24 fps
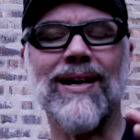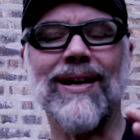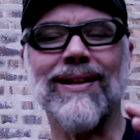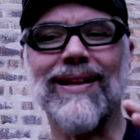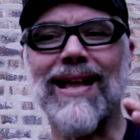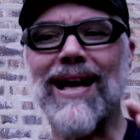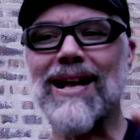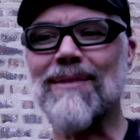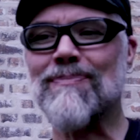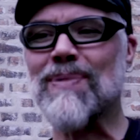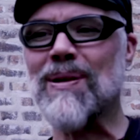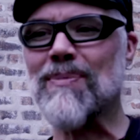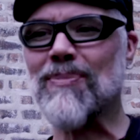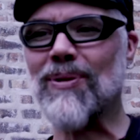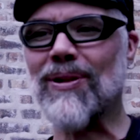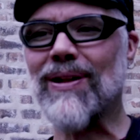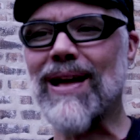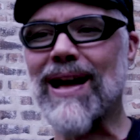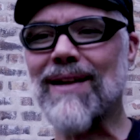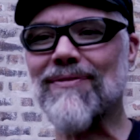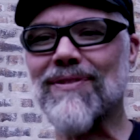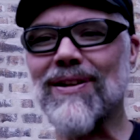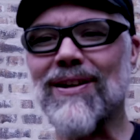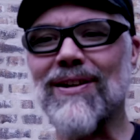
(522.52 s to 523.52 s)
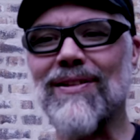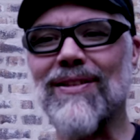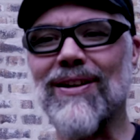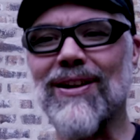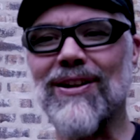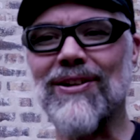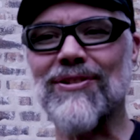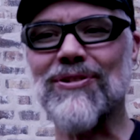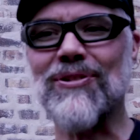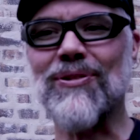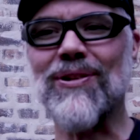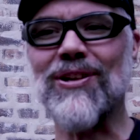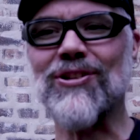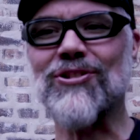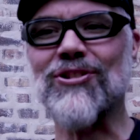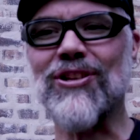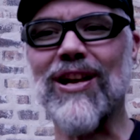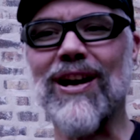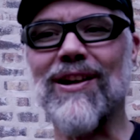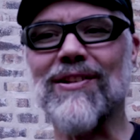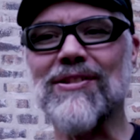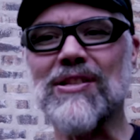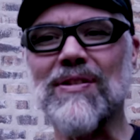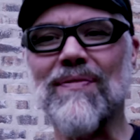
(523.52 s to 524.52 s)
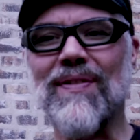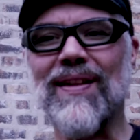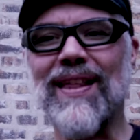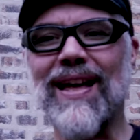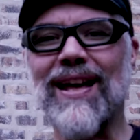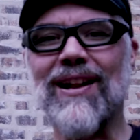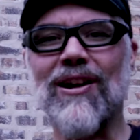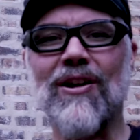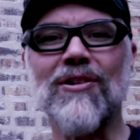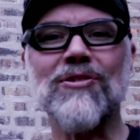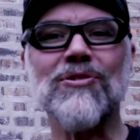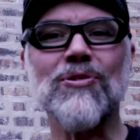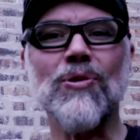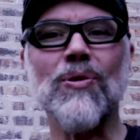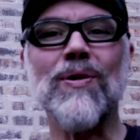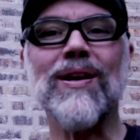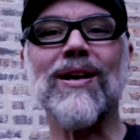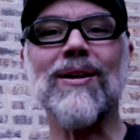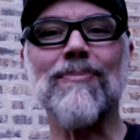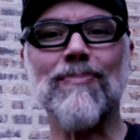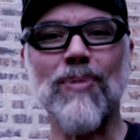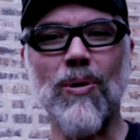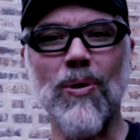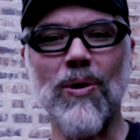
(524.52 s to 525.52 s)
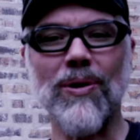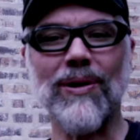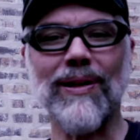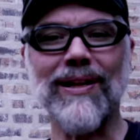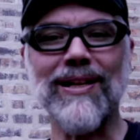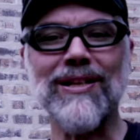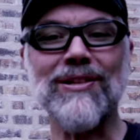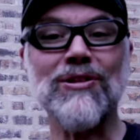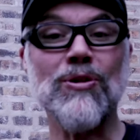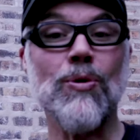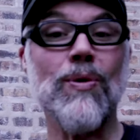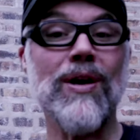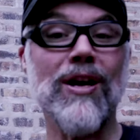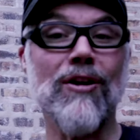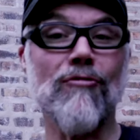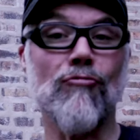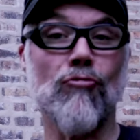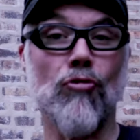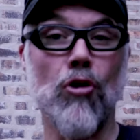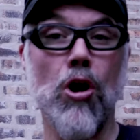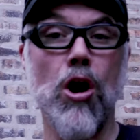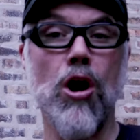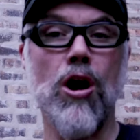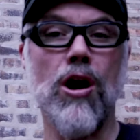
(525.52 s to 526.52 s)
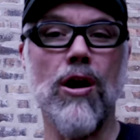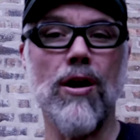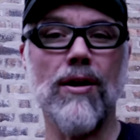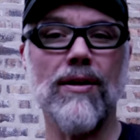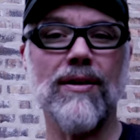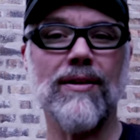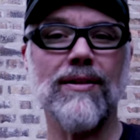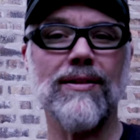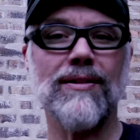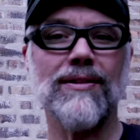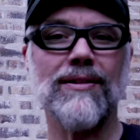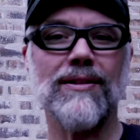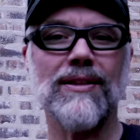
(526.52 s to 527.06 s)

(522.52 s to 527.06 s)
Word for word: A lot of people out there that are doing shell and stuff like that are doing it poorly, doing it wrong.